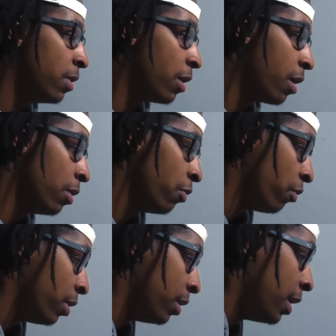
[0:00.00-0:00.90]
color
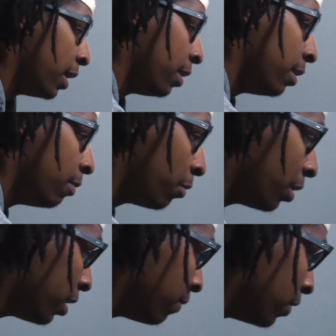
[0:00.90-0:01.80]
graded, and we're
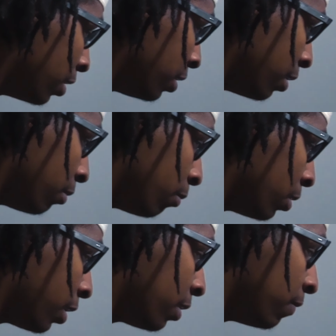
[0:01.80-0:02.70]
not even done yet. We're
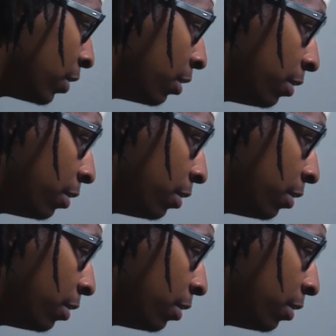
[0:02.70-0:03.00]
not even done.